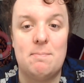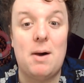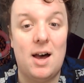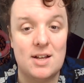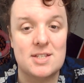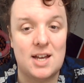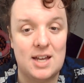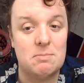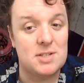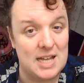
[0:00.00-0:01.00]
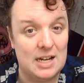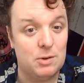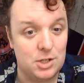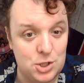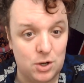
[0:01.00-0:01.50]
a part-time
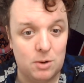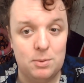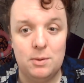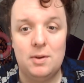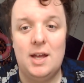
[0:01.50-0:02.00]
salary job